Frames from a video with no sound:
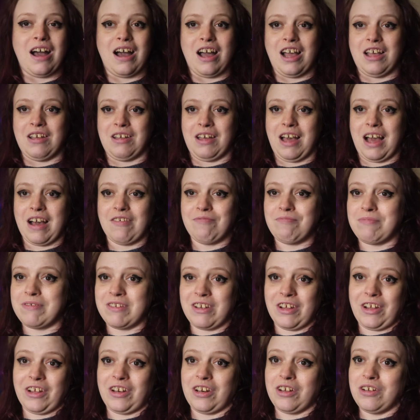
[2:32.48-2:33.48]
I have
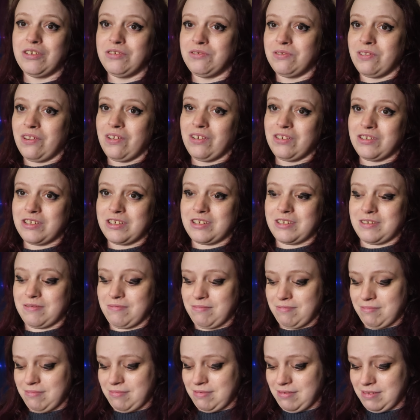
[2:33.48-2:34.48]
been diagnosed with
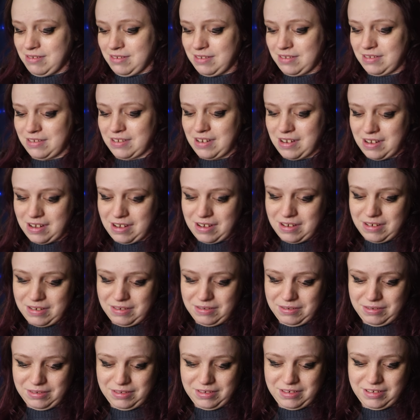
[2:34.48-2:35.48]
autism,
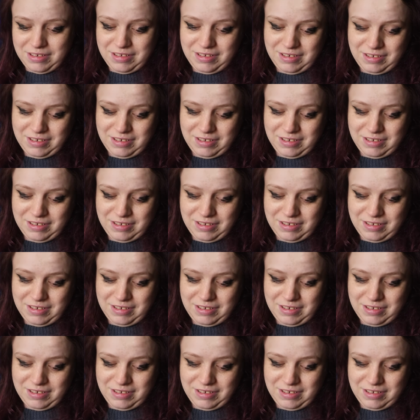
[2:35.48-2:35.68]
so